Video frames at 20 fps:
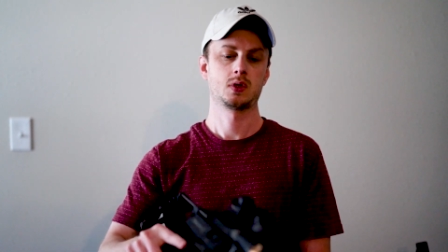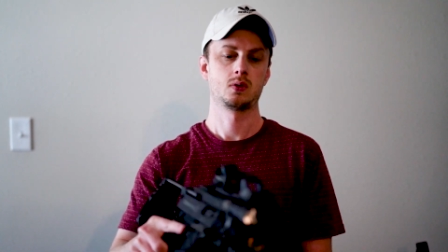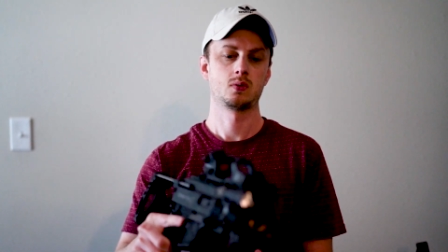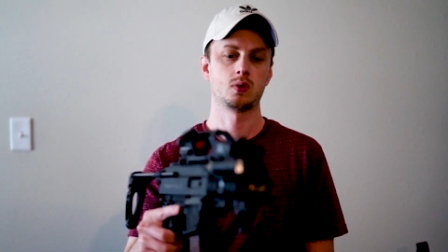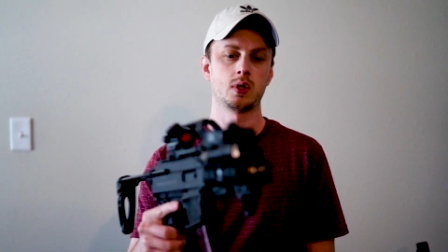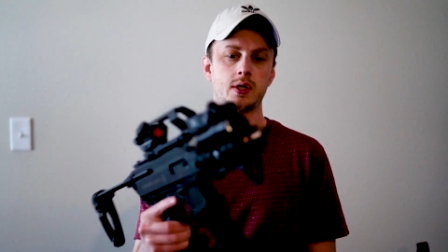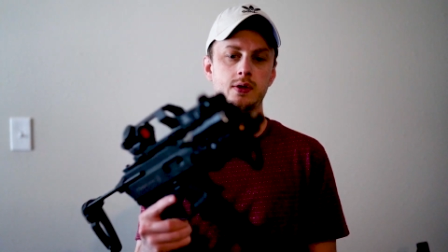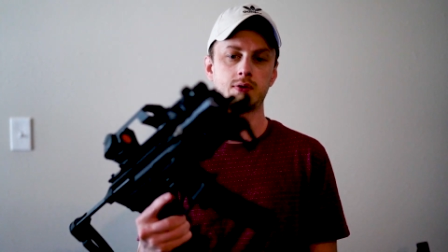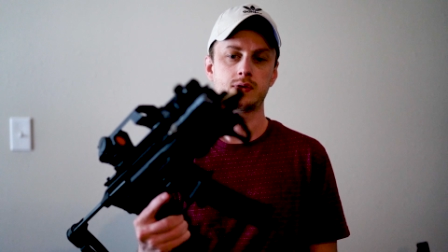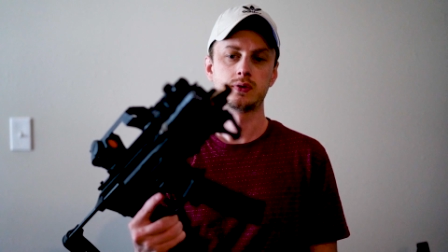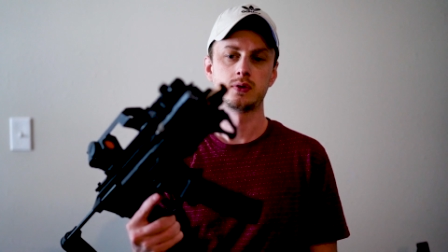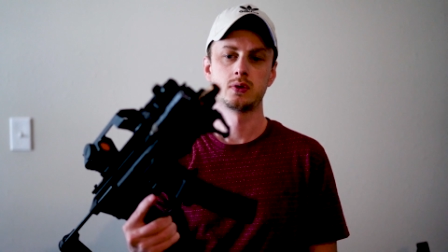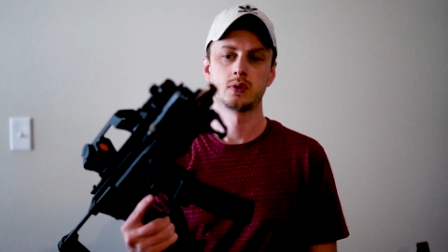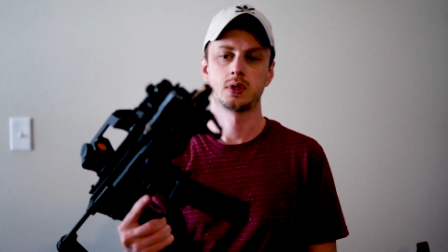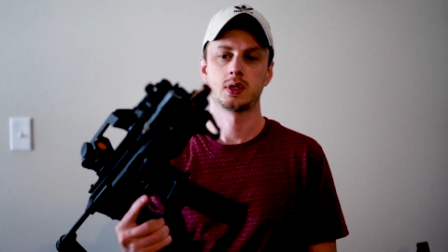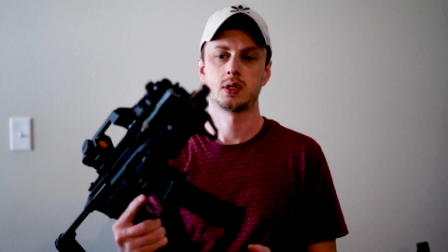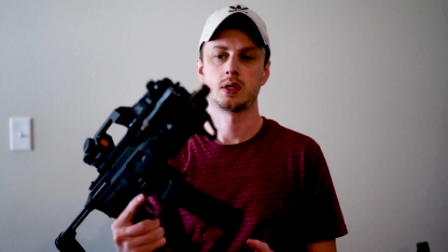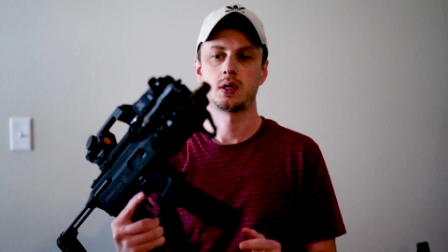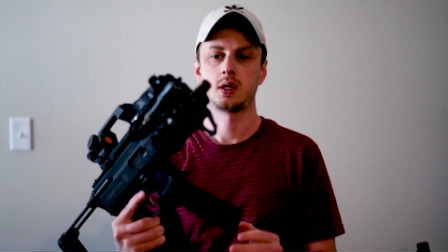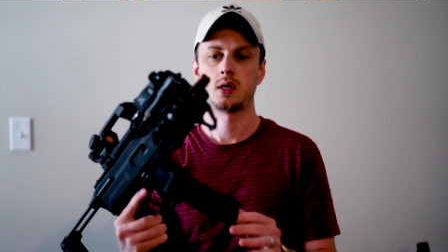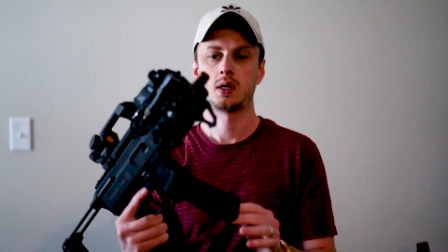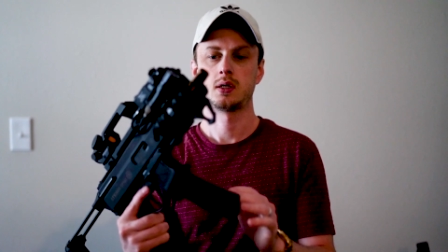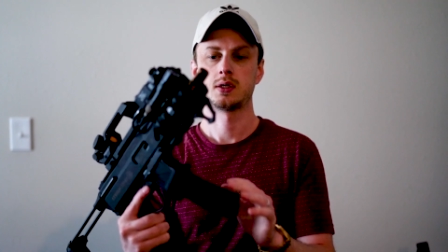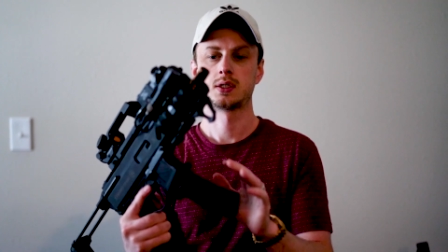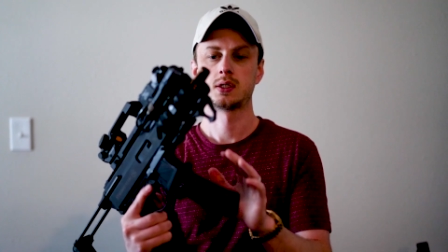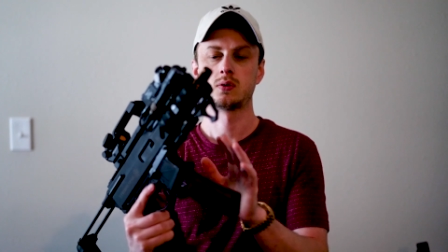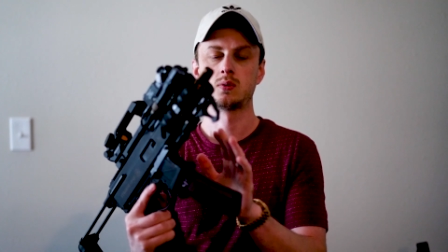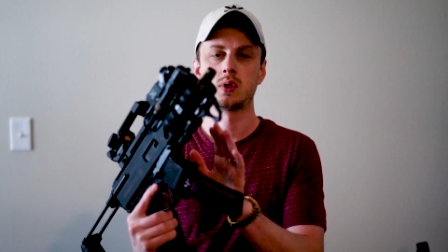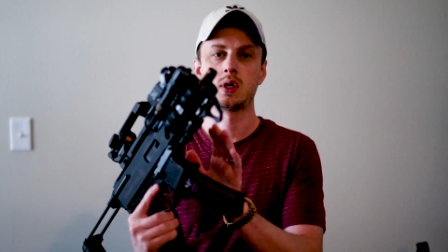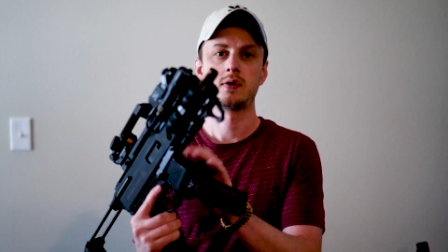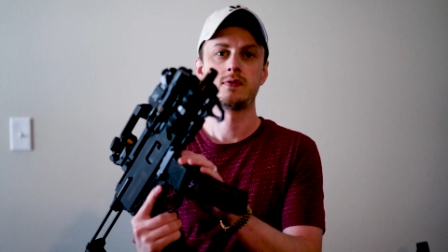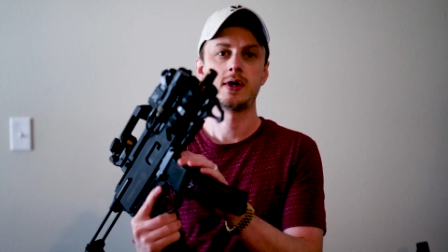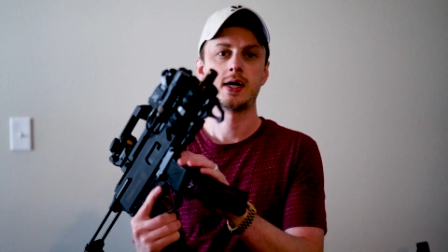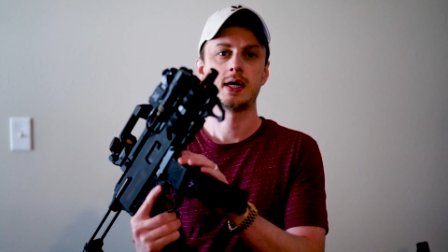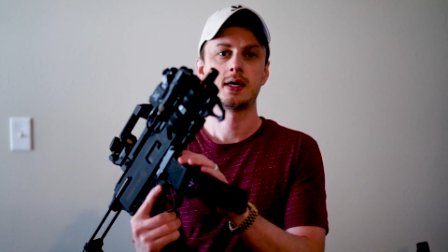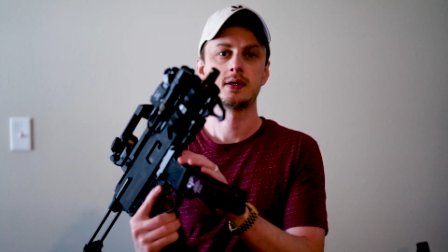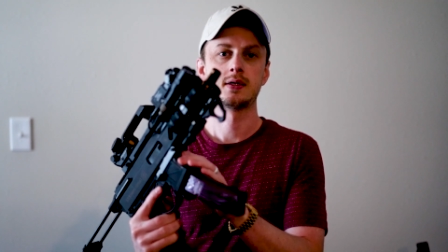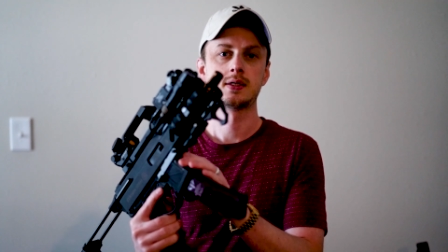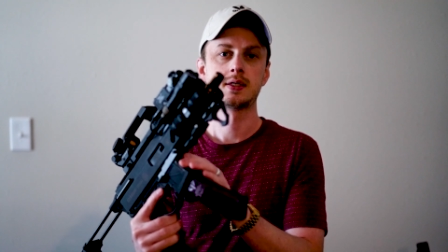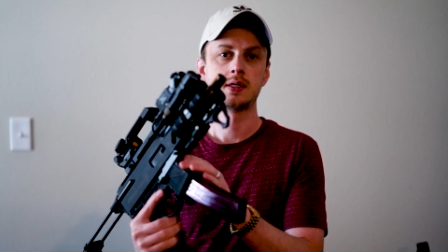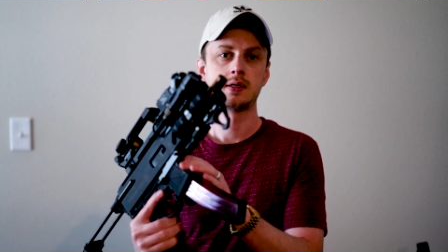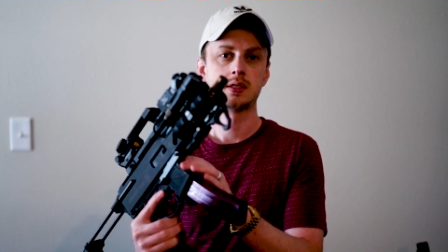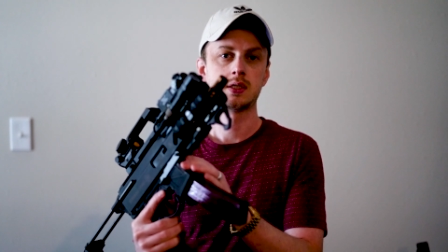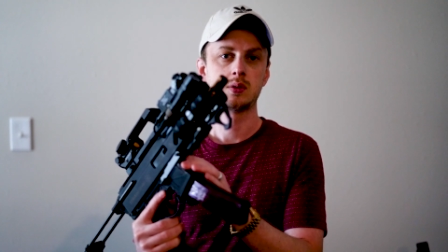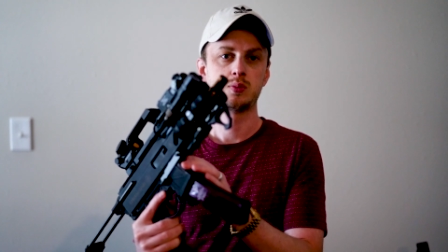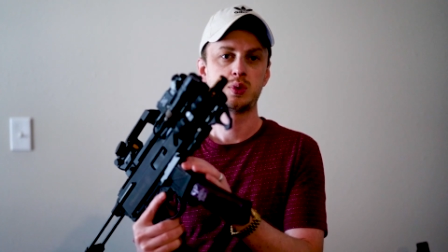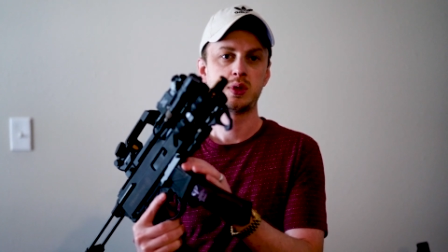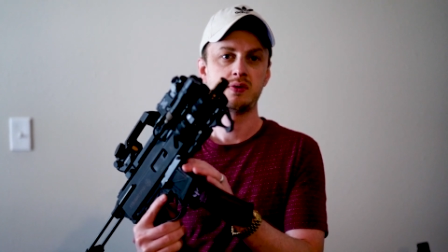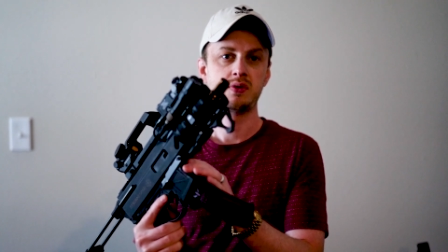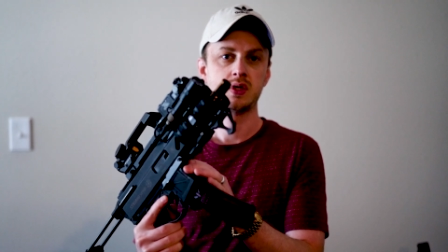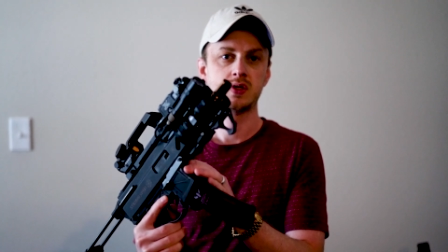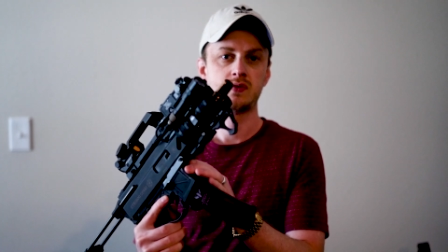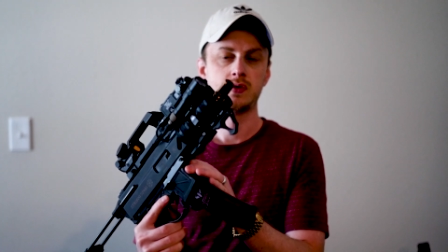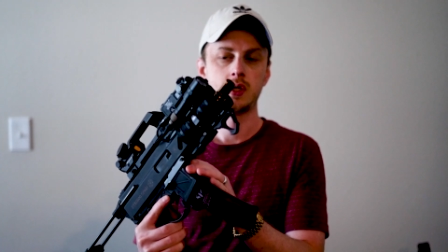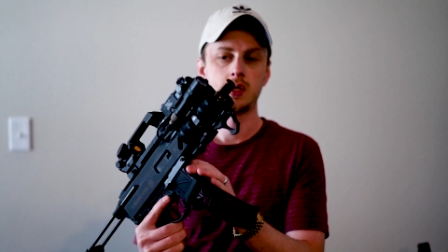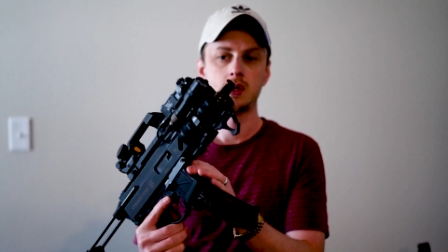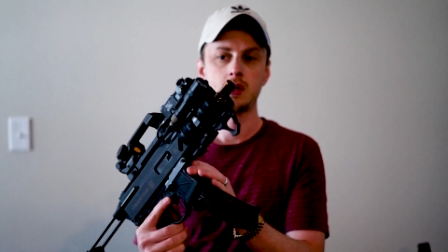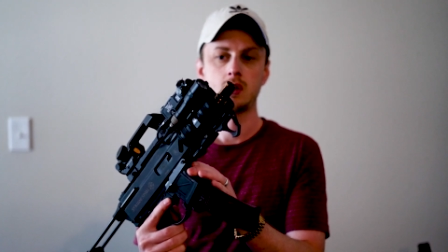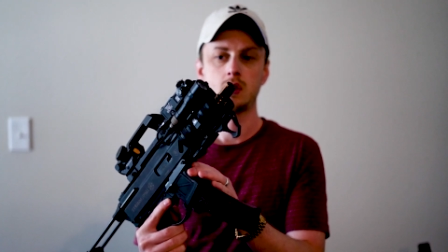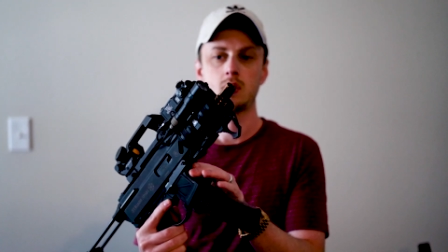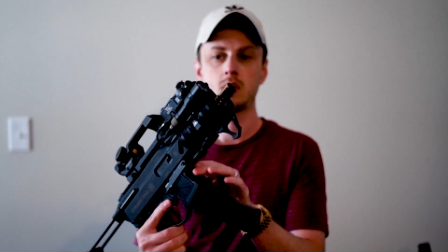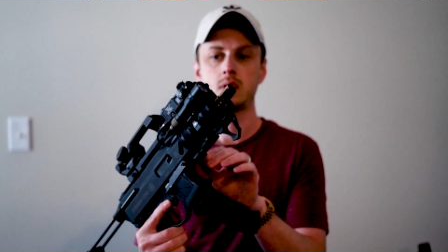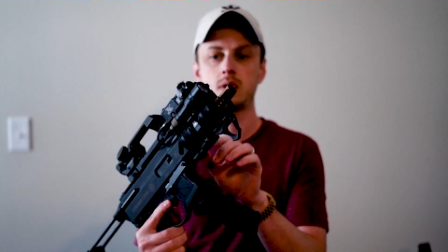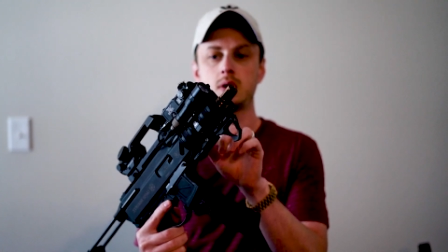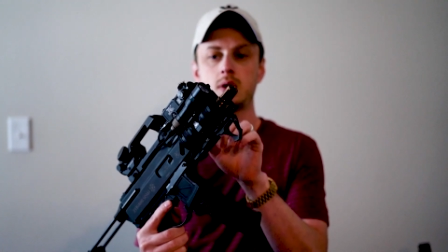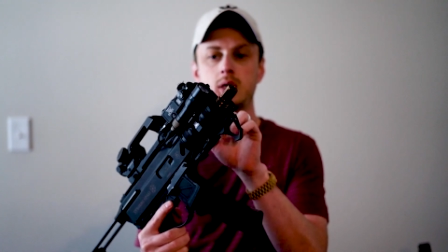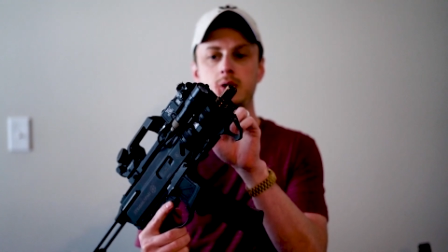running through it, so what I've added since the previous video,